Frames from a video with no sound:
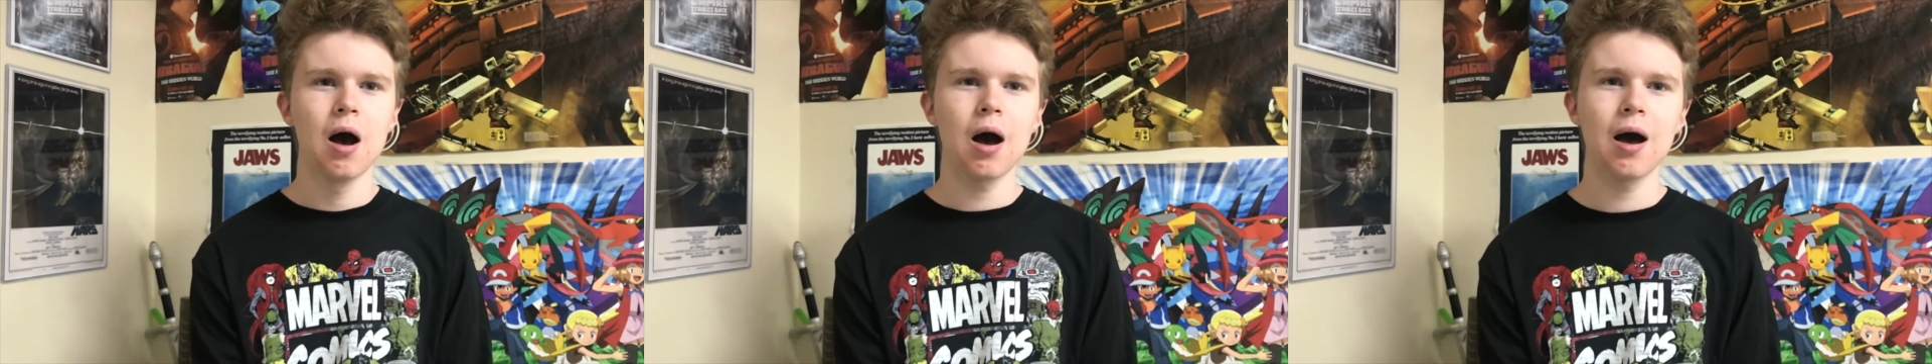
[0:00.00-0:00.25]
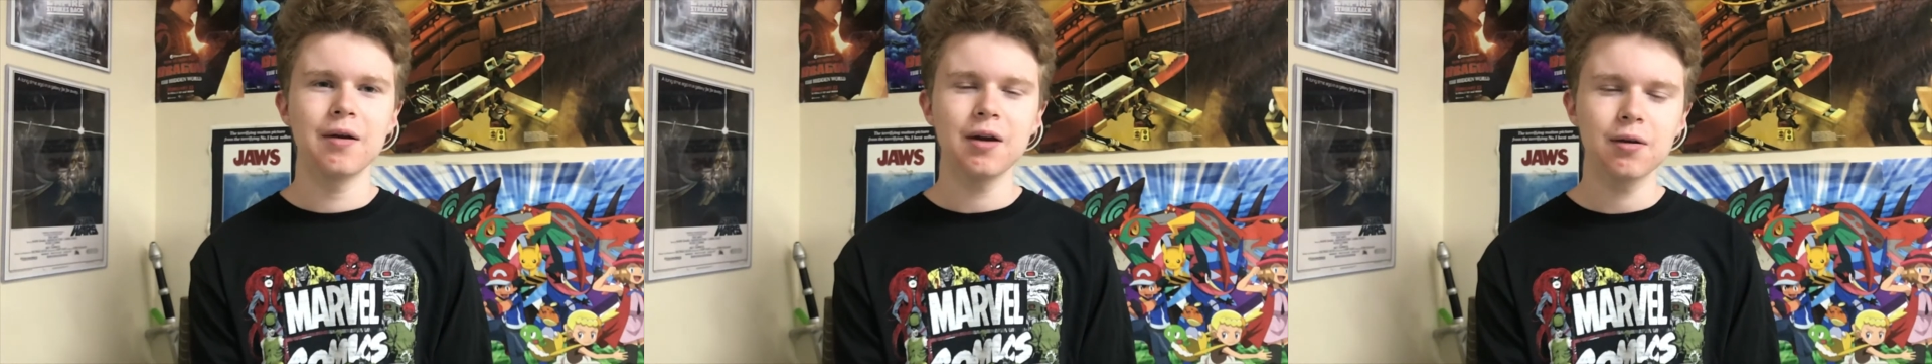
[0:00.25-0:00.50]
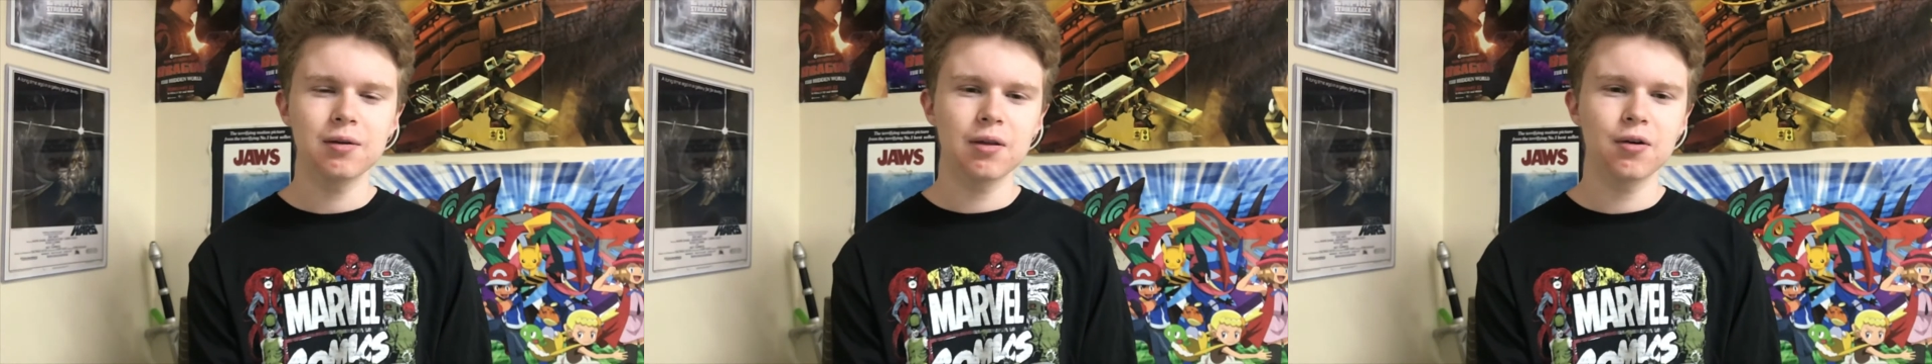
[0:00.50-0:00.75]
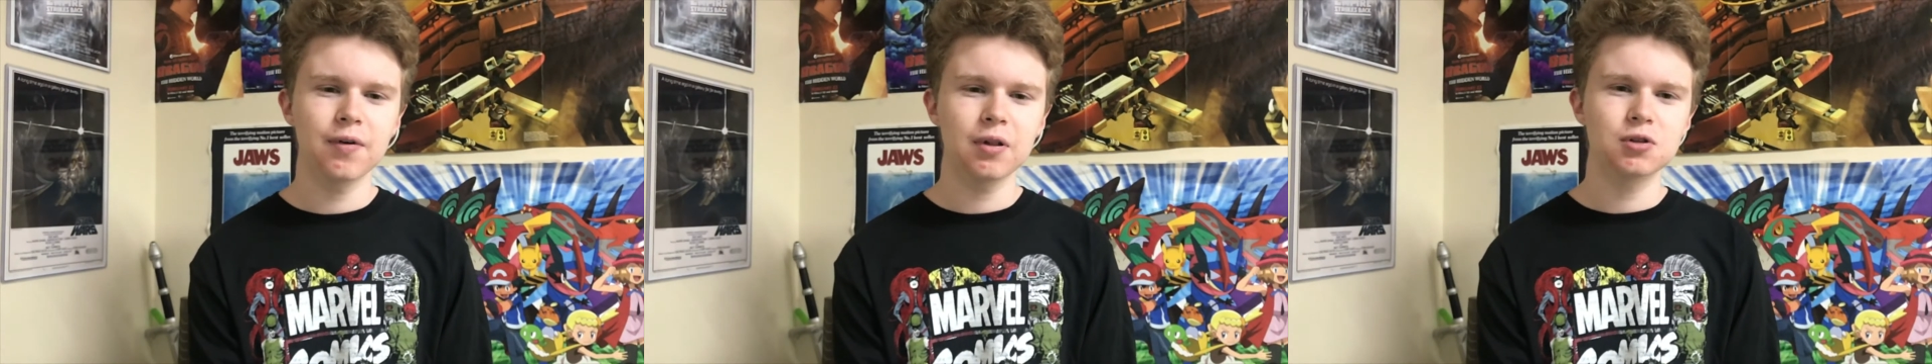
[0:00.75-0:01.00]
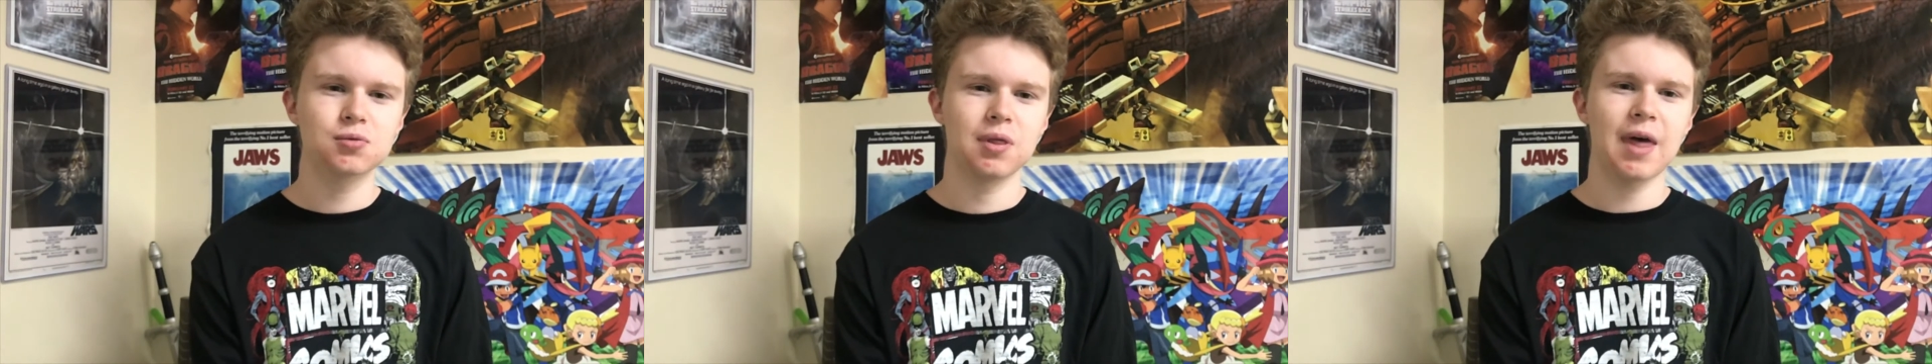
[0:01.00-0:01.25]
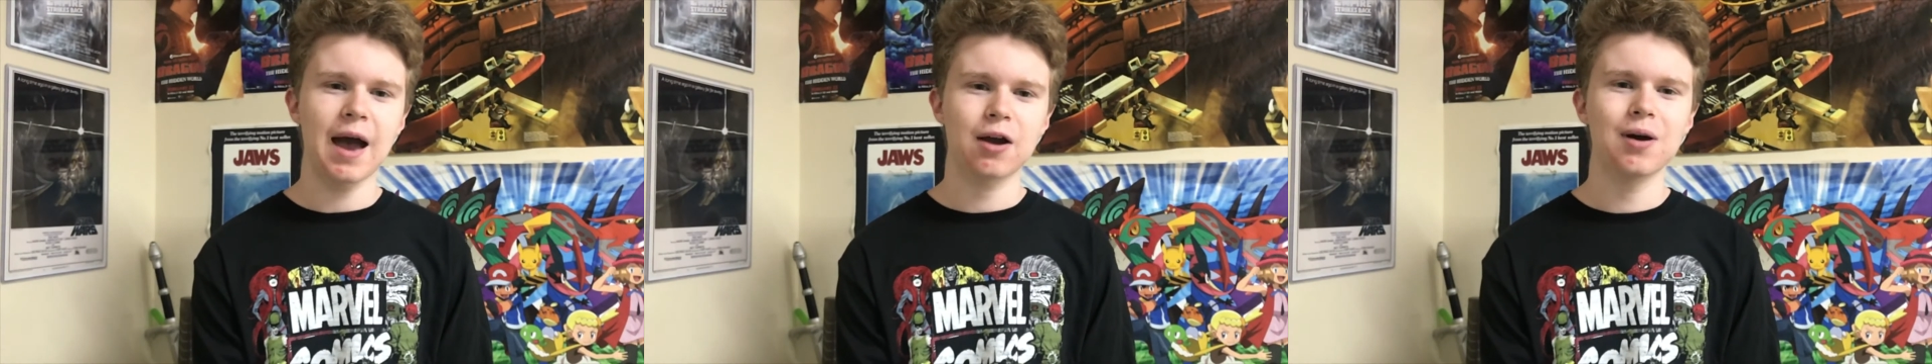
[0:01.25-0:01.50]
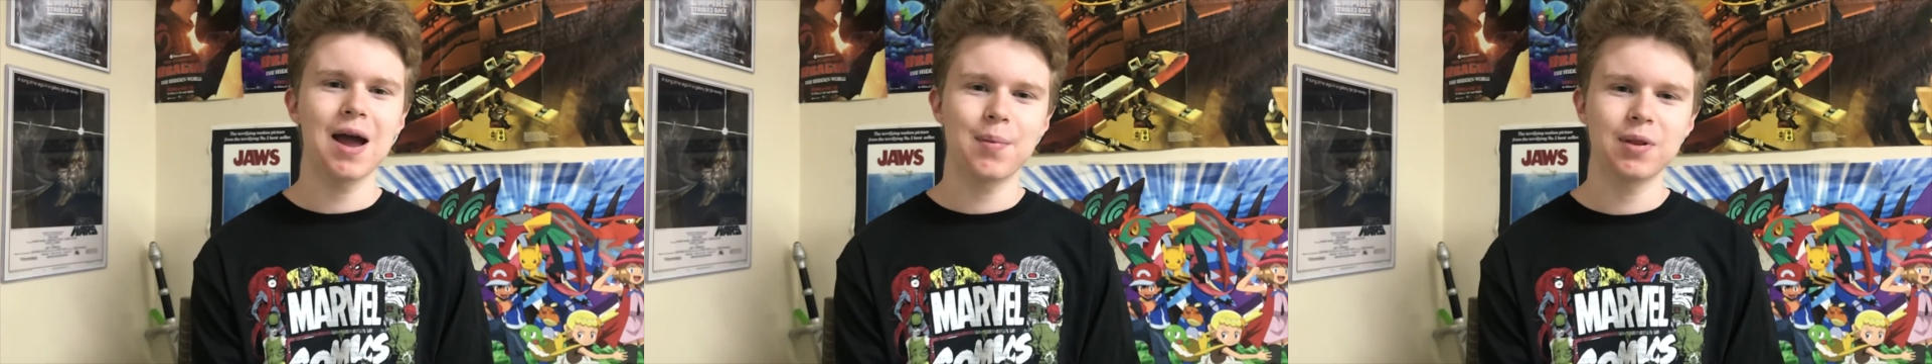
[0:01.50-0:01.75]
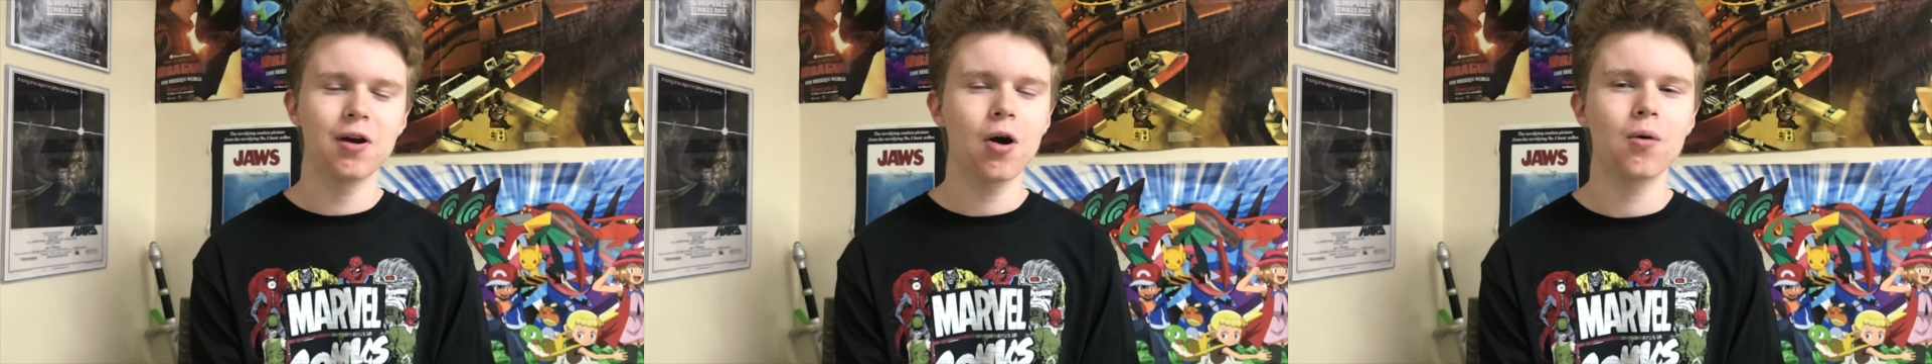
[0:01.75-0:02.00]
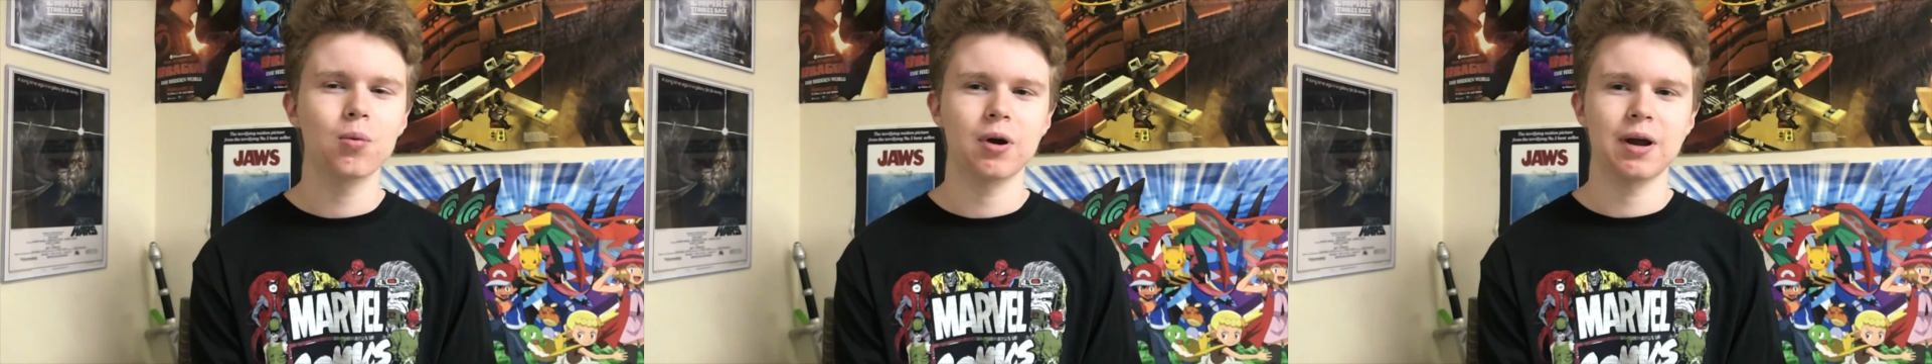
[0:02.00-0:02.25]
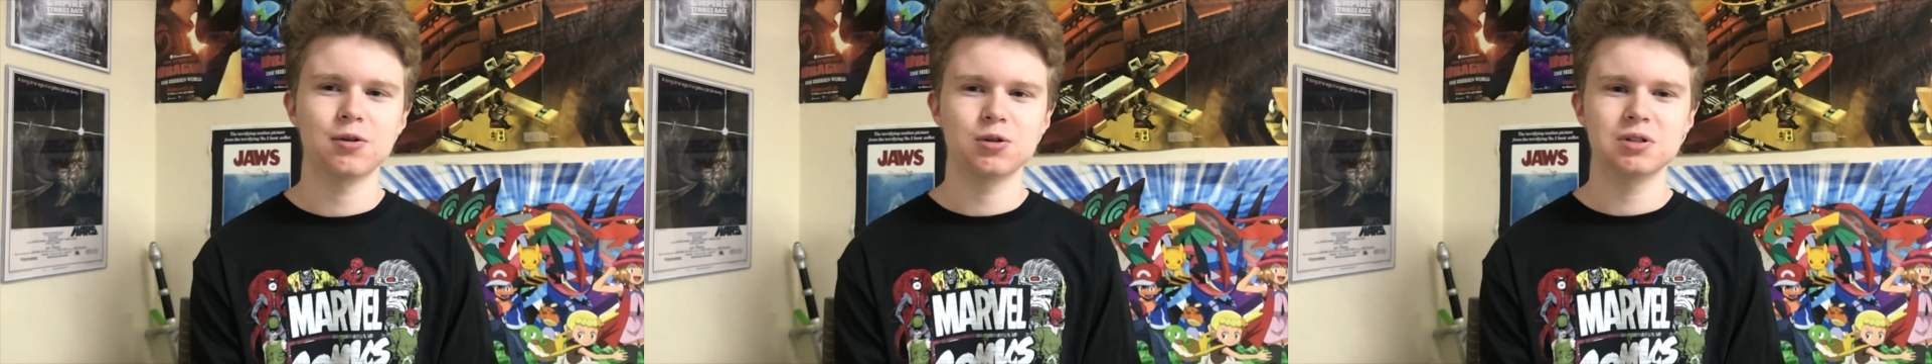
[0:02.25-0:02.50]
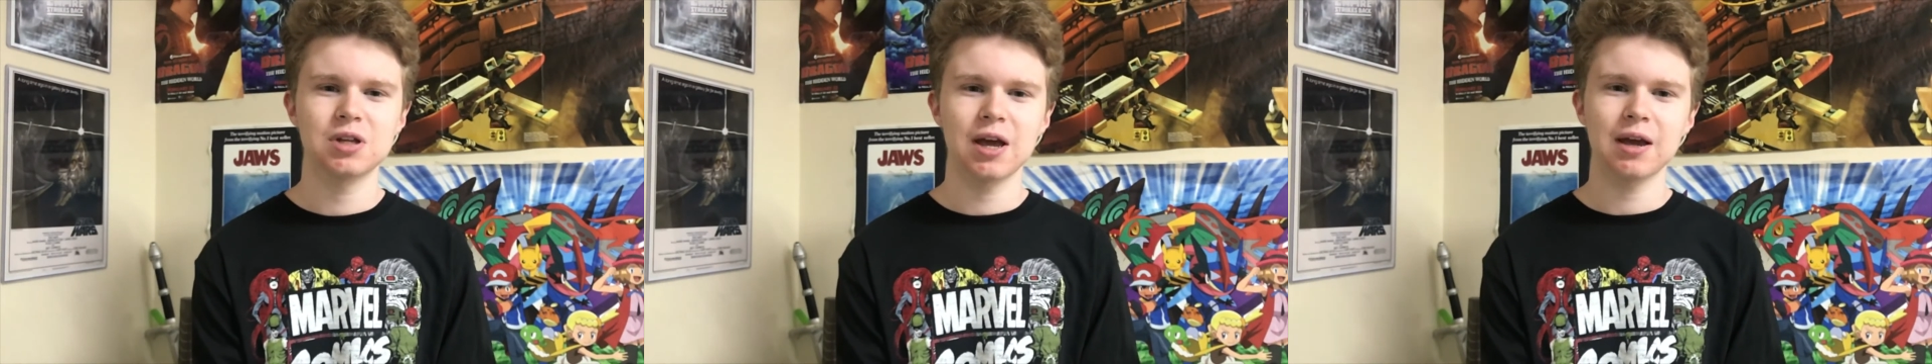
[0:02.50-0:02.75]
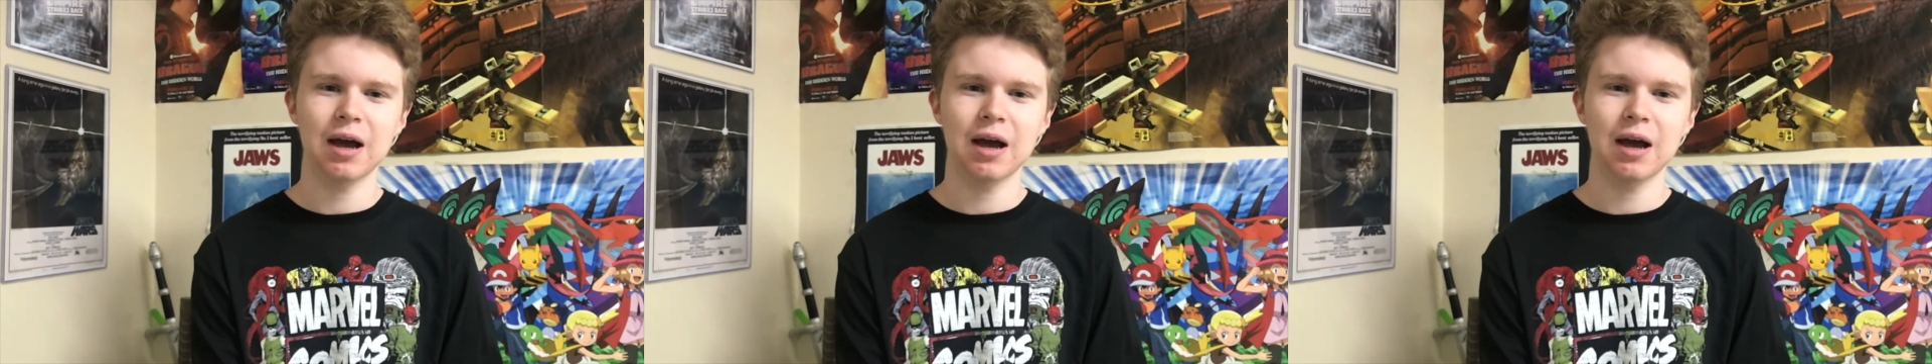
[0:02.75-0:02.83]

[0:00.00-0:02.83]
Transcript: None of the other villains were that great, but they all were interesting.